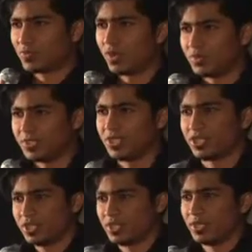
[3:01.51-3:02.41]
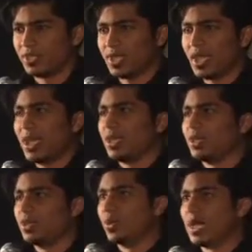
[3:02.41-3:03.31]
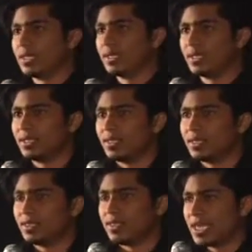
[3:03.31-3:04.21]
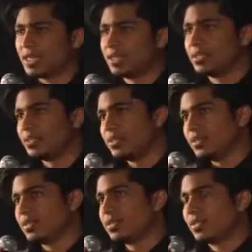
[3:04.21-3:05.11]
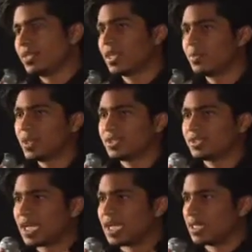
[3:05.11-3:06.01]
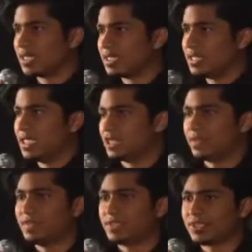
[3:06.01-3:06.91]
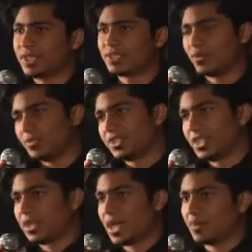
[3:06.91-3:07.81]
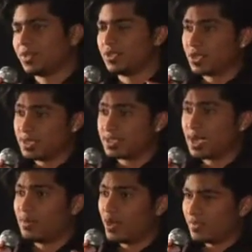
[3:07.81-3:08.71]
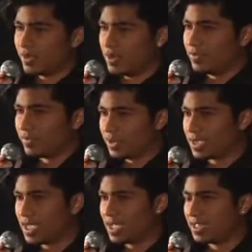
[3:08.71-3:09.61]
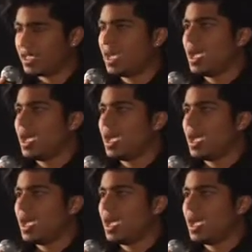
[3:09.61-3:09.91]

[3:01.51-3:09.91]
proposition? You know, and then think about the cyclical nature of these things. So I'm saying it happens all the time over and over again.